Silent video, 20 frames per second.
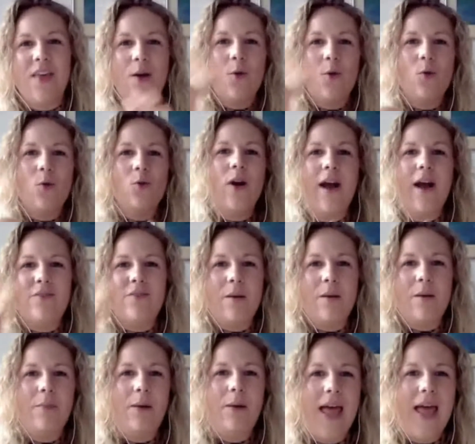They all have
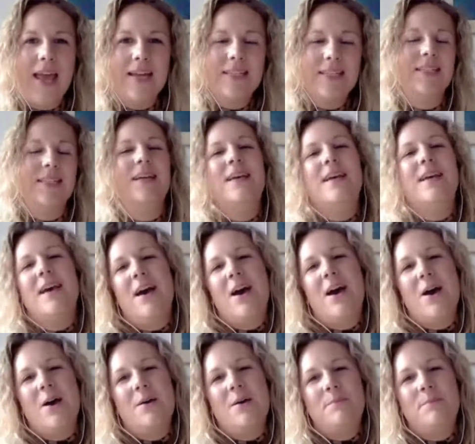their place.
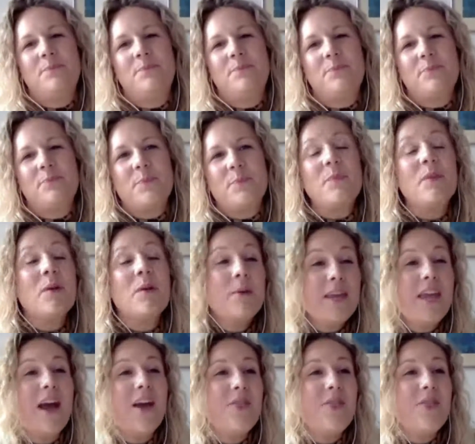But
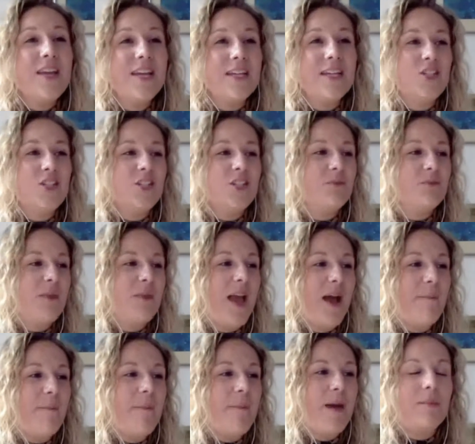yeah, I think it's just,
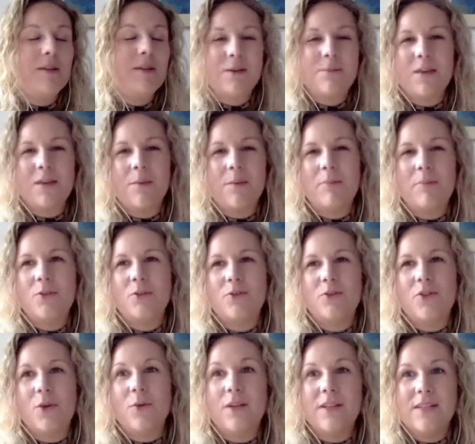maybe something that people
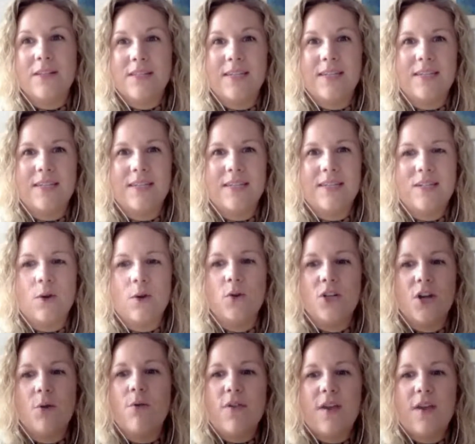don't consider or
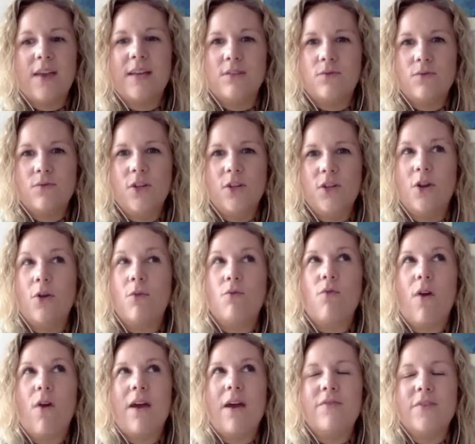don't think is,
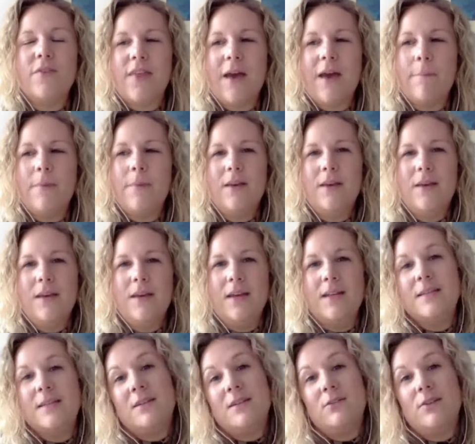right for them
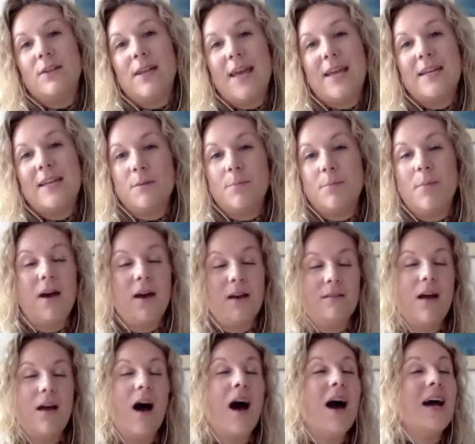until later. But
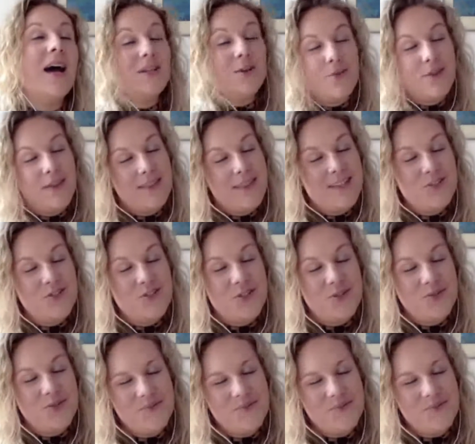I don't think that's true.